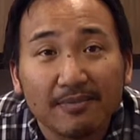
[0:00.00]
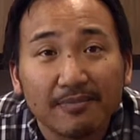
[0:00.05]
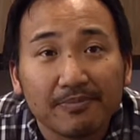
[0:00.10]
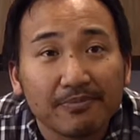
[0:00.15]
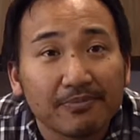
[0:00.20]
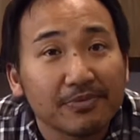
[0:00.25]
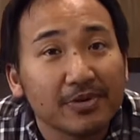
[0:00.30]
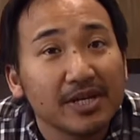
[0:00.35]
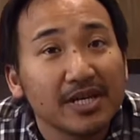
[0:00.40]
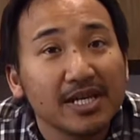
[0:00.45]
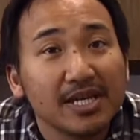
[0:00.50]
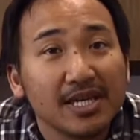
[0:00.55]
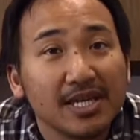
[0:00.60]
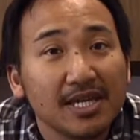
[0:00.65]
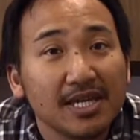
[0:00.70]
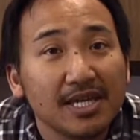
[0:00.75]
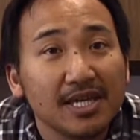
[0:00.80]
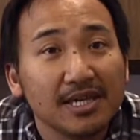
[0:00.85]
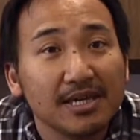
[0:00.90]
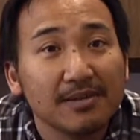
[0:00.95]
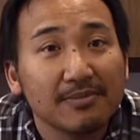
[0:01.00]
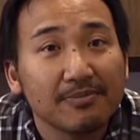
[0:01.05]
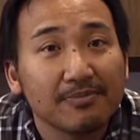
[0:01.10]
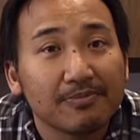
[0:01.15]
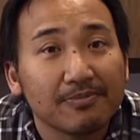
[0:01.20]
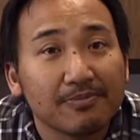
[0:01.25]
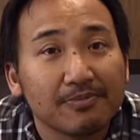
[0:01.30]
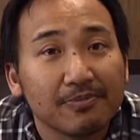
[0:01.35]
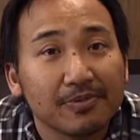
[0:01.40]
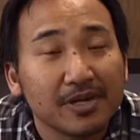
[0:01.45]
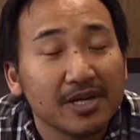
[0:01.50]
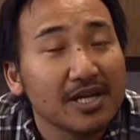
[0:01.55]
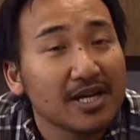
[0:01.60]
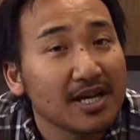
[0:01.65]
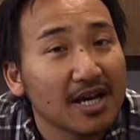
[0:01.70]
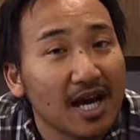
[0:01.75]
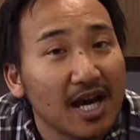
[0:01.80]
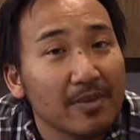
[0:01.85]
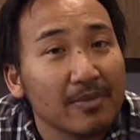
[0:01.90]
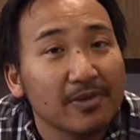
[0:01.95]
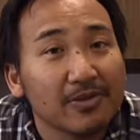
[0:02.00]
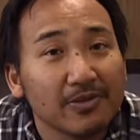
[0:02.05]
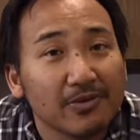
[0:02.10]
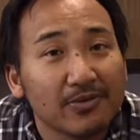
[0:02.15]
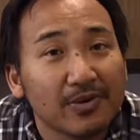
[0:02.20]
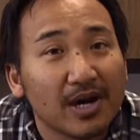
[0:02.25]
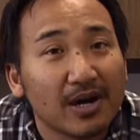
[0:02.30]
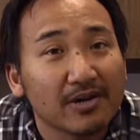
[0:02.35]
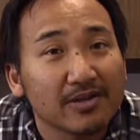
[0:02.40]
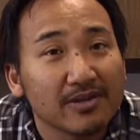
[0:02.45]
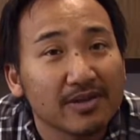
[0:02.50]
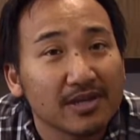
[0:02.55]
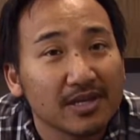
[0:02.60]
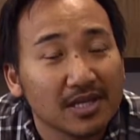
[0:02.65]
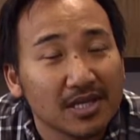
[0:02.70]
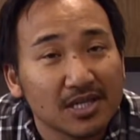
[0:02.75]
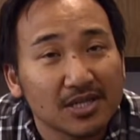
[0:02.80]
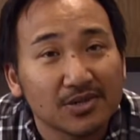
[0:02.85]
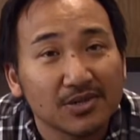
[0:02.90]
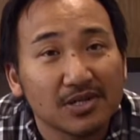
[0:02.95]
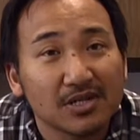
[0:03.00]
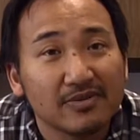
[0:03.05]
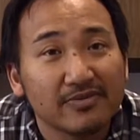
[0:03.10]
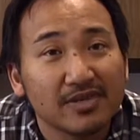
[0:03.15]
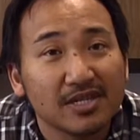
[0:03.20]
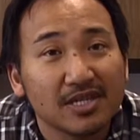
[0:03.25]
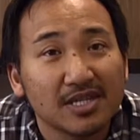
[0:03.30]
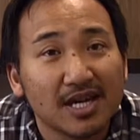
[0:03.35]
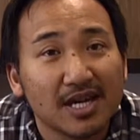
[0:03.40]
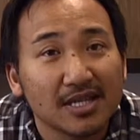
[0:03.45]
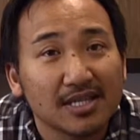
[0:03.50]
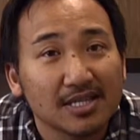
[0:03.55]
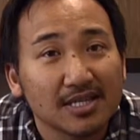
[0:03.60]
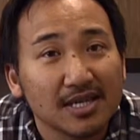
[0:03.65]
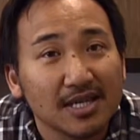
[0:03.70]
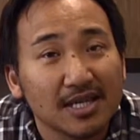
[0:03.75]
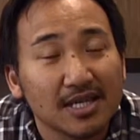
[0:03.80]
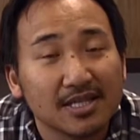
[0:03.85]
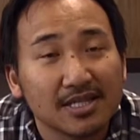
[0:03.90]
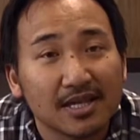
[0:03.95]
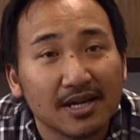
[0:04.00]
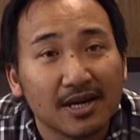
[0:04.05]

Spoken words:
pretty common throughout the history of the United States.